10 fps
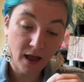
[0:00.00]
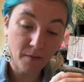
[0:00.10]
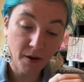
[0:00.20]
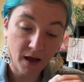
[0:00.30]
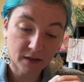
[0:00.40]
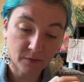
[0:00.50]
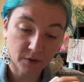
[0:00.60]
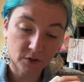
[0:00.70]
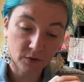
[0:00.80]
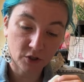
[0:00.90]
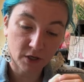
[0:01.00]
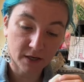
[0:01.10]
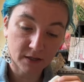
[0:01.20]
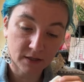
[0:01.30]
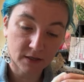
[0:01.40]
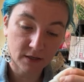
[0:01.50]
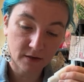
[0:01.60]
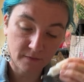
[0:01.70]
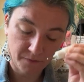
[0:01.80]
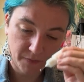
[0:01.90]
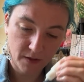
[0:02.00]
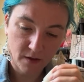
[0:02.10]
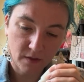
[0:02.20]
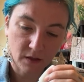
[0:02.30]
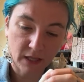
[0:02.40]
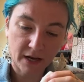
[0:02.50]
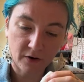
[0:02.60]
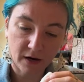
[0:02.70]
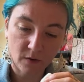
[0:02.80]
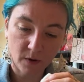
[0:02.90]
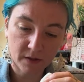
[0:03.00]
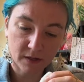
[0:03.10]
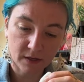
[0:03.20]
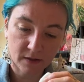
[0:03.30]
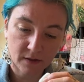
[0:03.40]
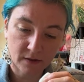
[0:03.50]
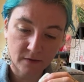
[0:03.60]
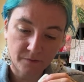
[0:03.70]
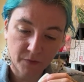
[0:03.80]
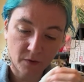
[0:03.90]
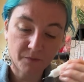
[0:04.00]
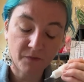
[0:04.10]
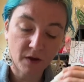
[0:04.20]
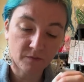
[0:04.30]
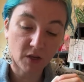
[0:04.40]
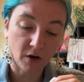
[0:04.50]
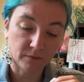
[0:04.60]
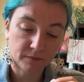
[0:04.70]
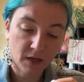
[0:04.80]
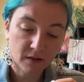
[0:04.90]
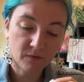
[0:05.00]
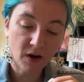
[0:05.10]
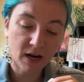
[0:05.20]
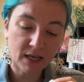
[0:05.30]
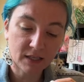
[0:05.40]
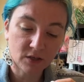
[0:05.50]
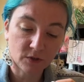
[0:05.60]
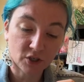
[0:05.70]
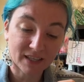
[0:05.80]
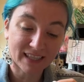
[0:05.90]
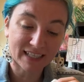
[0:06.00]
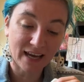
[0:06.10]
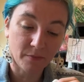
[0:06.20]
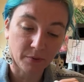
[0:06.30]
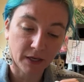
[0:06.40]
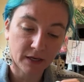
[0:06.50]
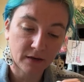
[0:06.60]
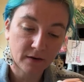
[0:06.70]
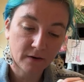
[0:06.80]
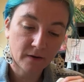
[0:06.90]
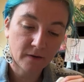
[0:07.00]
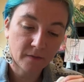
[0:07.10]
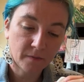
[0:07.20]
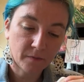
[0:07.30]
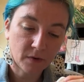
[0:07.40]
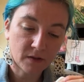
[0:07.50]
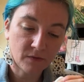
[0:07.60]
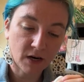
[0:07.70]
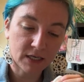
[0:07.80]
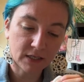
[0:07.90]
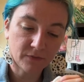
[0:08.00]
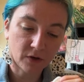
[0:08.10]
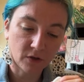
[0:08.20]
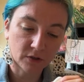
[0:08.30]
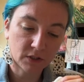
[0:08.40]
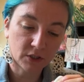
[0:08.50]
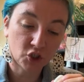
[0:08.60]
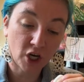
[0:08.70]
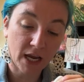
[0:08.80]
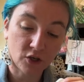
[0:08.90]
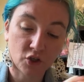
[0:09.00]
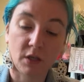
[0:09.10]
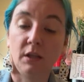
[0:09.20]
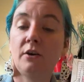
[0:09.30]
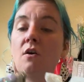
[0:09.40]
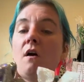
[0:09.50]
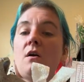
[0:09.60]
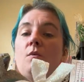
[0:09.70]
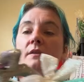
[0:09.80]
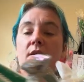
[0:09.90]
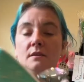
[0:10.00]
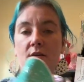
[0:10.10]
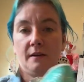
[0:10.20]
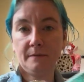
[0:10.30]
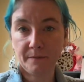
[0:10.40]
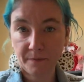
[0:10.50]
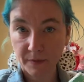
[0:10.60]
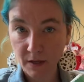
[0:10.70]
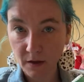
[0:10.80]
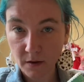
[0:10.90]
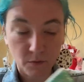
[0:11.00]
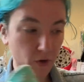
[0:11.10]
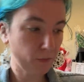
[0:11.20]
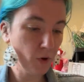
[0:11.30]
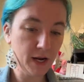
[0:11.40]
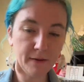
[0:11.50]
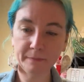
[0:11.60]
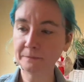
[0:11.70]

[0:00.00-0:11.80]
not possible to adjust the lettering once it's very easy to adjust the template, but it's very difficult to change the glitter art once it's done. Pretty pretty.